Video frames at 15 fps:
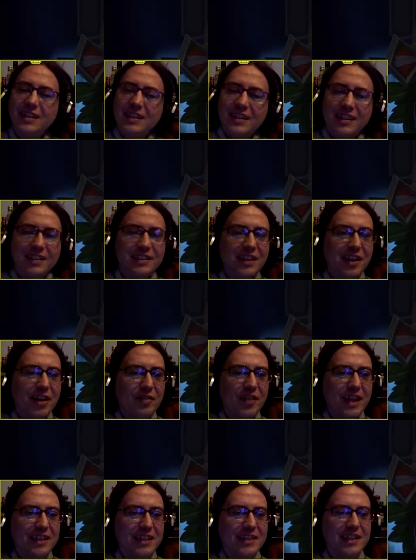I don't know if
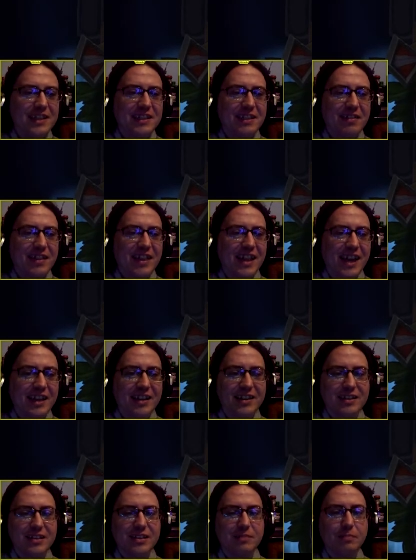that's necessarily that
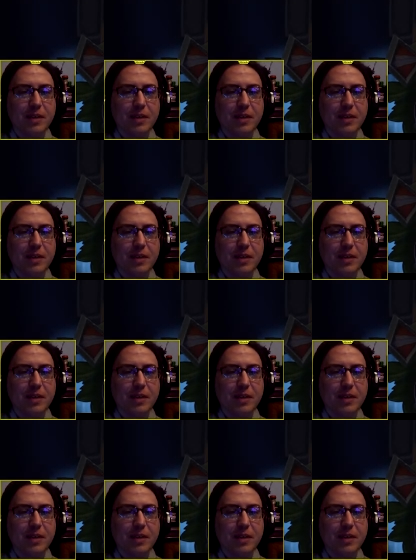good,